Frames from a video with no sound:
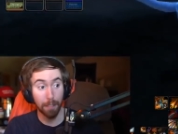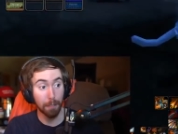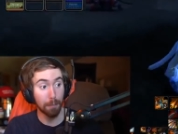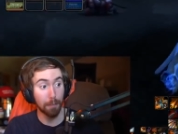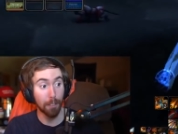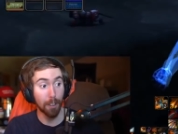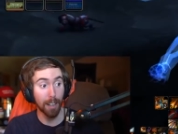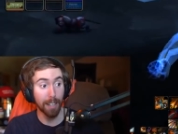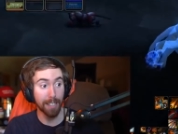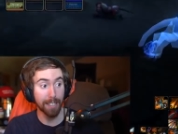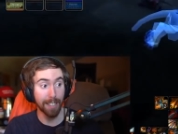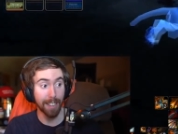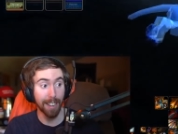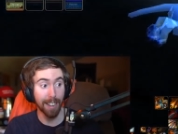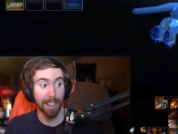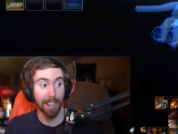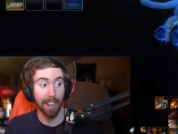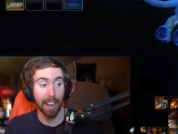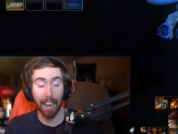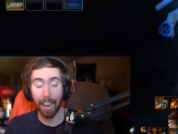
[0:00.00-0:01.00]
fuck
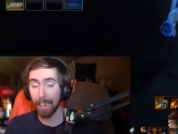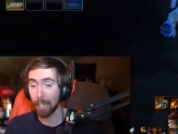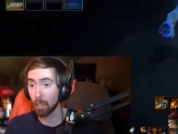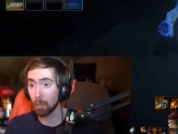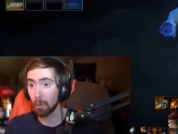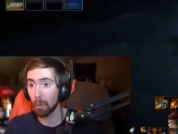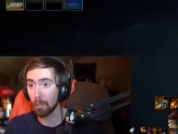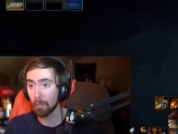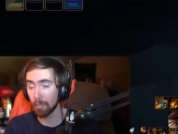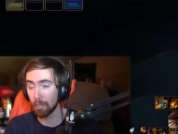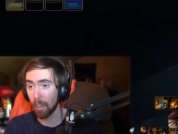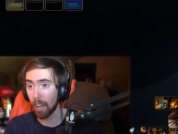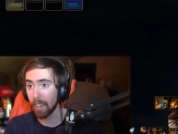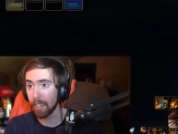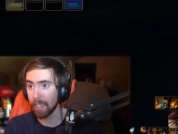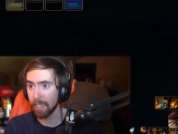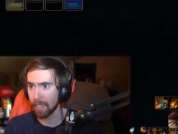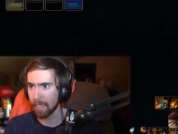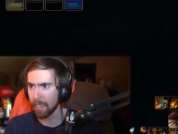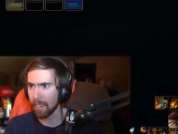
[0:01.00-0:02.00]
yeah, actual
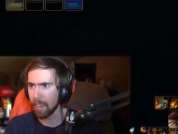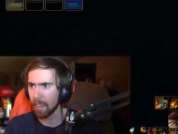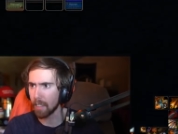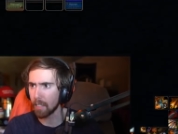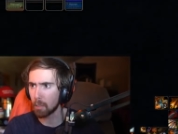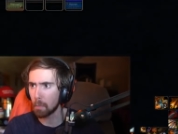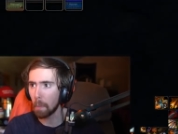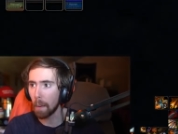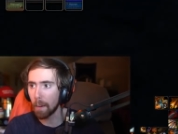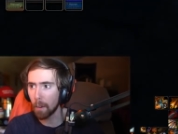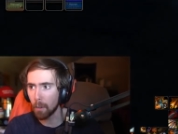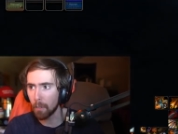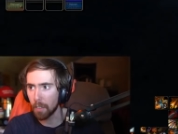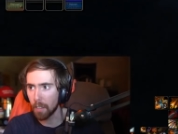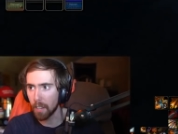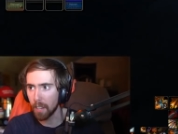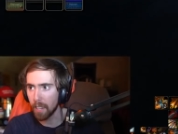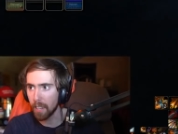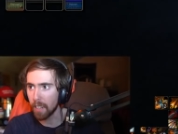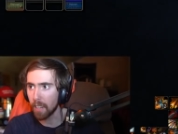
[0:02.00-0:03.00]
Sonic, yeah, it's better
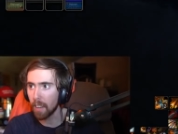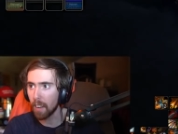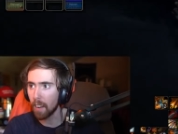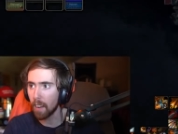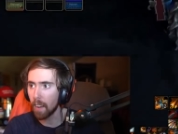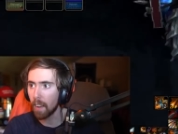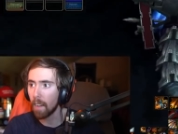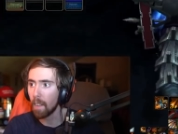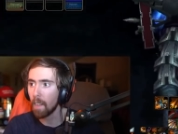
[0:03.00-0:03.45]
than the, uh, uh